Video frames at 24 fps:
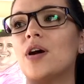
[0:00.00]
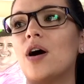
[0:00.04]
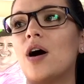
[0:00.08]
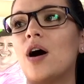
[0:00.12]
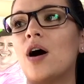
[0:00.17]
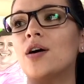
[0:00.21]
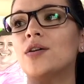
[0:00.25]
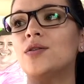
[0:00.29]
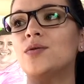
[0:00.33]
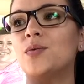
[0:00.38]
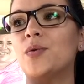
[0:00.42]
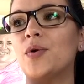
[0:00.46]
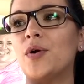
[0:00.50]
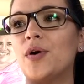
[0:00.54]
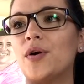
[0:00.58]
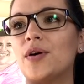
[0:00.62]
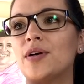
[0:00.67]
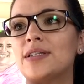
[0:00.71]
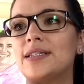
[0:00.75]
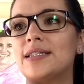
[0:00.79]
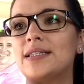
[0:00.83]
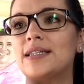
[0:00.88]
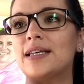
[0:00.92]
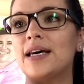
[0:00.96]

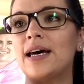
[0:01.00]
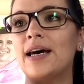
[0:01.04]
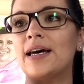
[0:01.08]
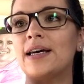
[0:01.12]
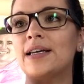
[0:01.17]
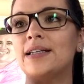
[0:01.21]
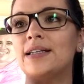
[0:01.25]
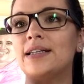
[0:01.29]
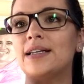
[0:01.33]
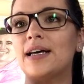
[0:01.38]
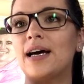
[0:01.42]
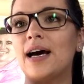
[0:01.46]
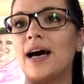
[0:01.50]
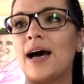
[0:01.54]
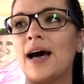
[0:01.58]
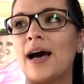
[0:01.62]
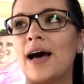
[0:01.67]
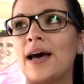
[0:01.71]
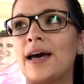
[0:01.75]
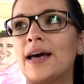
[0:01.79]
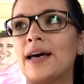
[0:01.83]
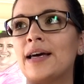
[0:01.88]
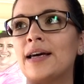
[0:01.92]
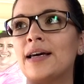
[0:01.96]
artworks that
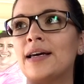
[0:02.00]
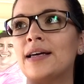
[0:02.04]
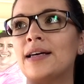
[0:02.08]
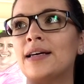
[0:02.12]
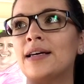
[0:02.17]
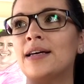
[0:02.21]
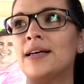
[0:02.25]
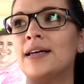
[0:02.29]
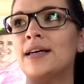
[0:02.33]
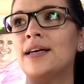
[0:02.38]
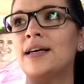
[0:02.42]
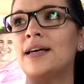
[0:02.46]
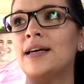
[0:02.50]
I